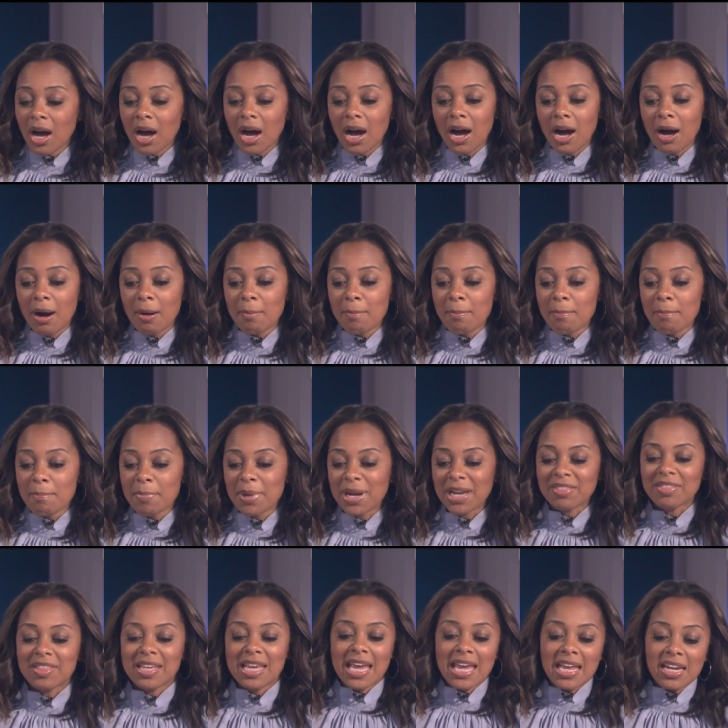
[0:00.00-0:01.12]
um, but
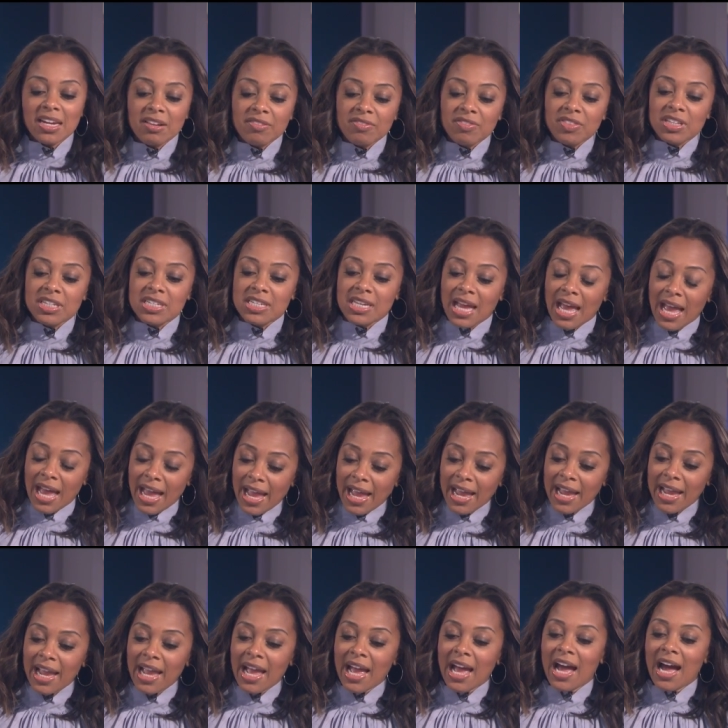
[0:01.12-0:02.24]
at the end of the
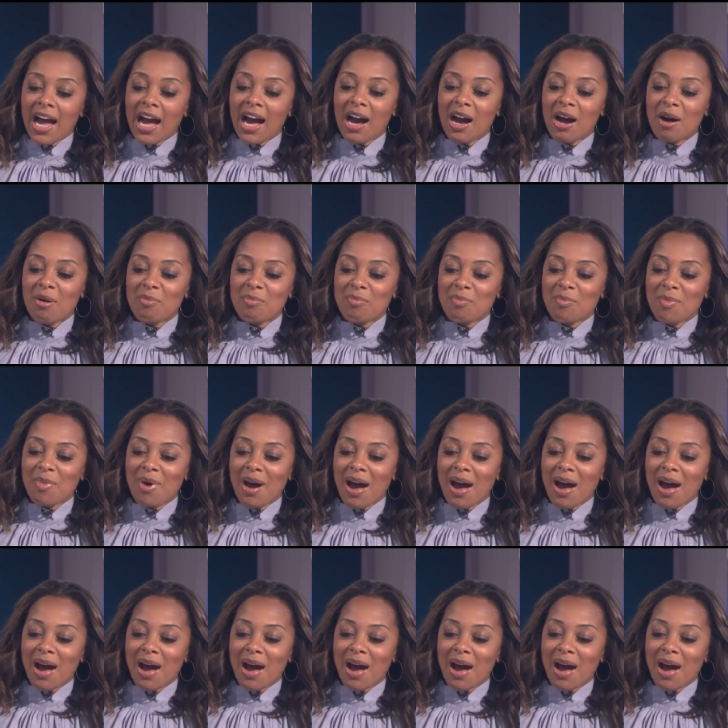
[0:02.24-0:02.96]
day um,